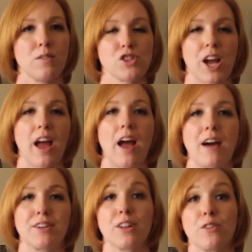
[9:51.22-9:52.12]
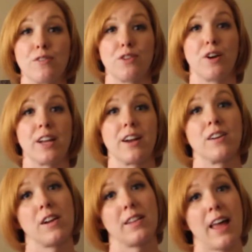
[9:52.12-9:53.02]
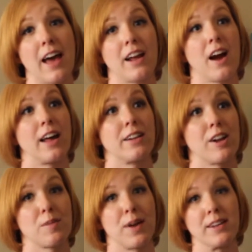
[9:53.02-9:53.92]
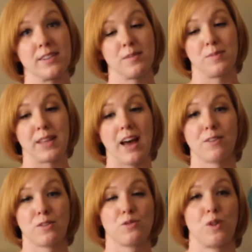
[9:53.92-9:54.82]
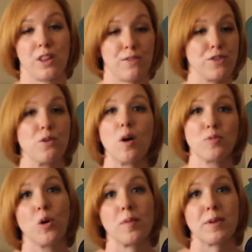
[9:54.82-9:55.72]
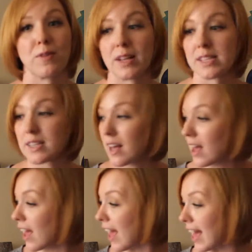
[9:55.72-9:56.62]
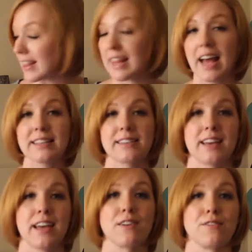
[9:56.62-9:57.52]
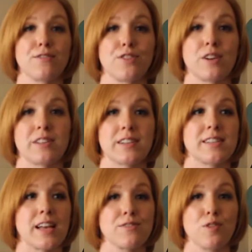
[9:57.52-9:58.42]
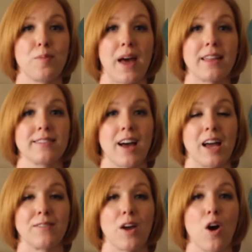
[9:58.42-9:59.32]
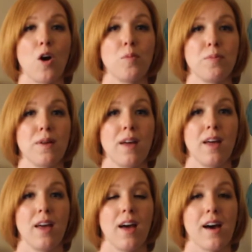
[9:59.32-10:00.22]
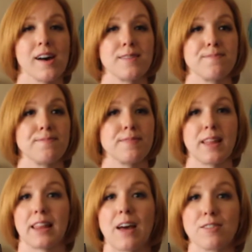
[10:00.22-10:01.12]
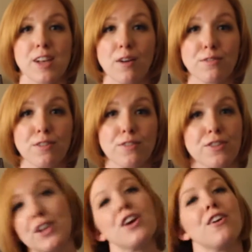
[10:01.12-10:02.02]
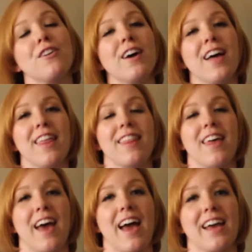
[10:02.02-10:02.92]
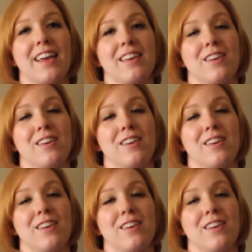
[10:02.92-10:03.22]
which I have another review on here, and that I highly recommend. But that one was one of the few absorbent ones. And that's it for a successful bath time. I hope that was helpful for you, that